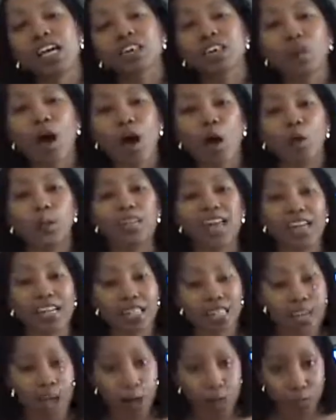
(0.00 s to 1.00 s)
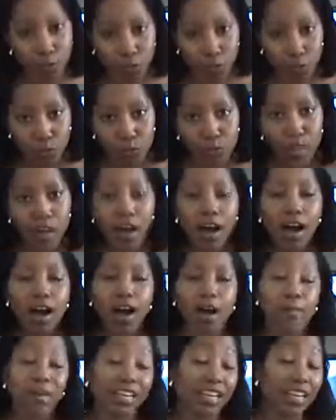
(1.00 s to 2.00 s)
So I hope that has helped you.
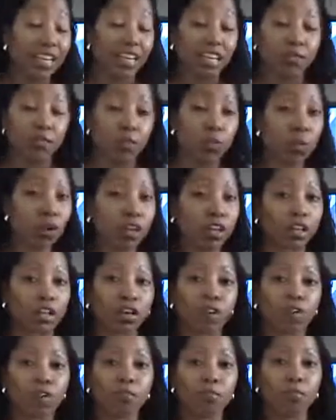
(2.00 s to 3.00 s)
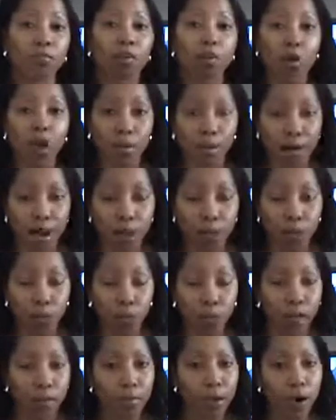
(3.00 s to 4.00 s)
Again, if you want to learn more about
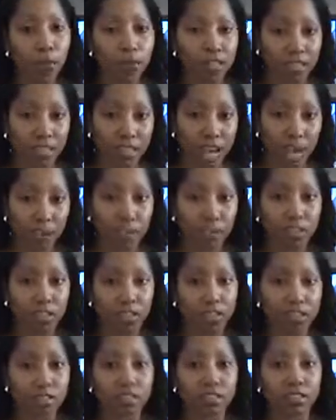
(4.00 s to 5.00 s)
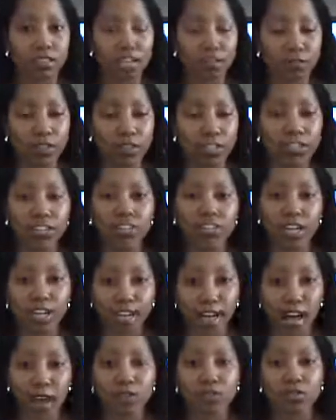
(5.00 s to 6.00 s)
the web hosting options, definitely
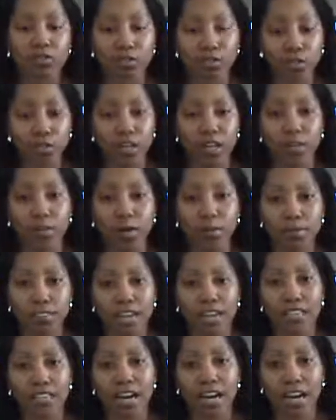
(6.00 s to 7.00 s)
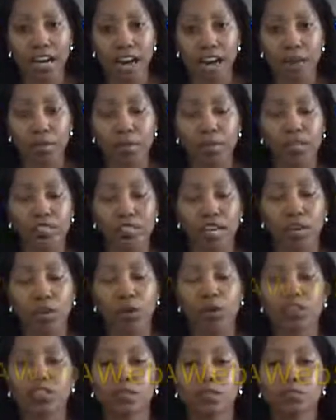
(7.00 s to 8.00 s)
check out tocreateawebsite.com, because I
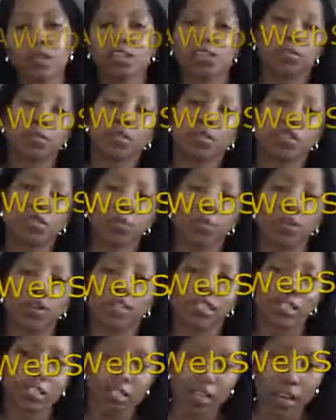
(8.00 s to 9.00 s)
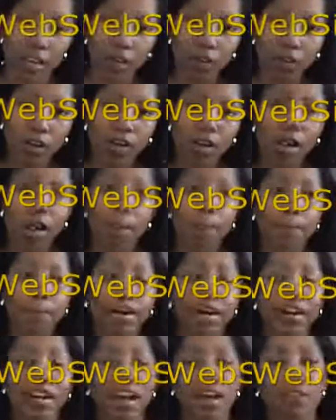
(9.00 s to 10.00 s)
go into much, much more detail.
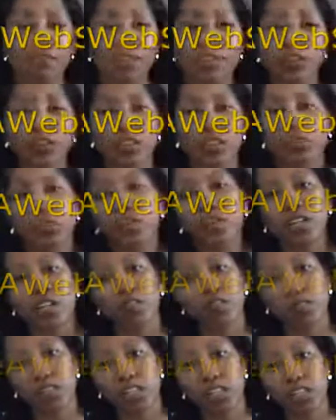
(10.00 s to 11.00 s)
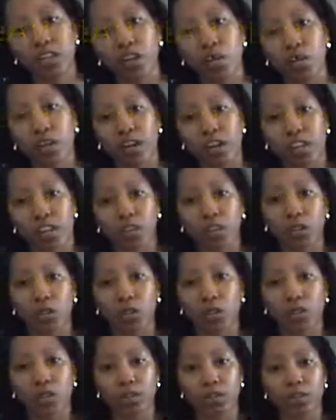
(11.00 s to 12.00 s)
But I figured that putting a video on
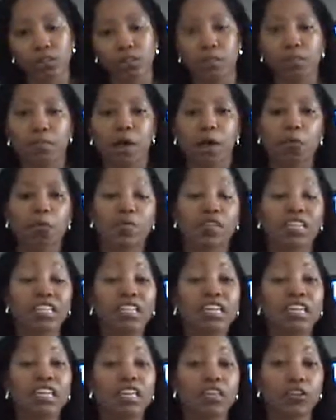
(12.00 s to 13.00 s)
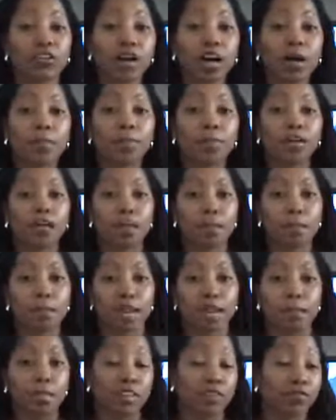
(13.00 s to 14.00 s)
here would hopefully clear up
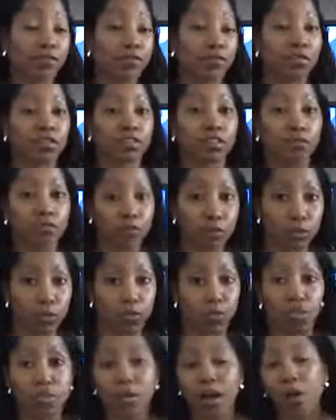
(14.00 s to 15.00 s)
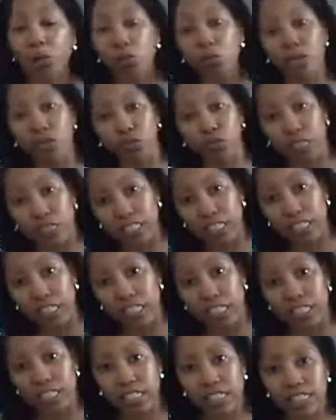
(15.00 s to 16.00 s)
maybe if you were confused about what you
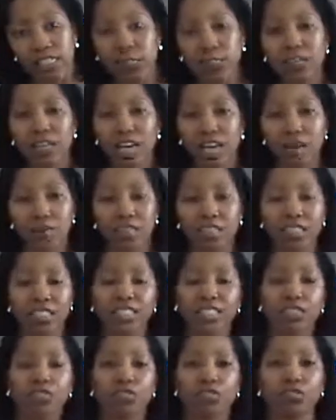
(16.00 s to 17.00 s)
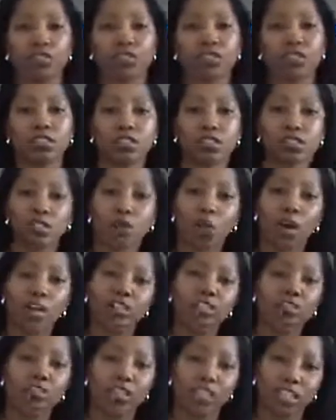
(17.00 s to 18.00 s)
needed. And sometimes it's easier to
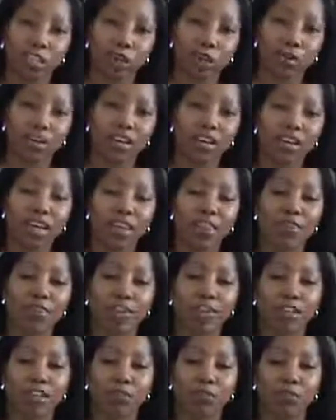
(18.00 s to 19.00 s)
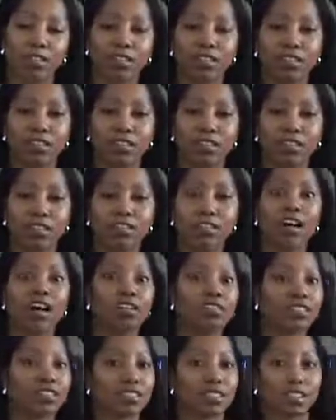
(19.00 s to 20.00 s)
watch a video than read
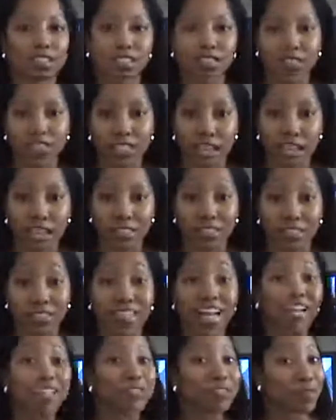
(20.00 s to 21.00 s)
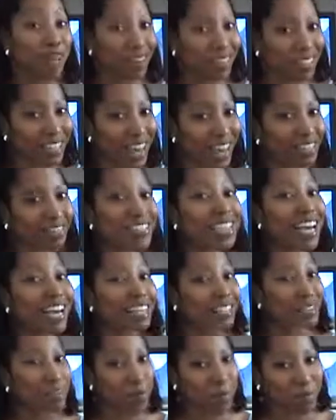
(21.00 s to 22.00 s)
tons and tons of text, because I do have a lot of
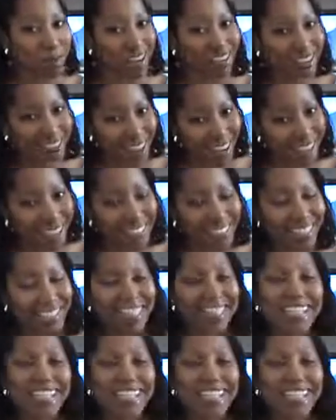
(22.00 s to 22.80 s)
text on my site.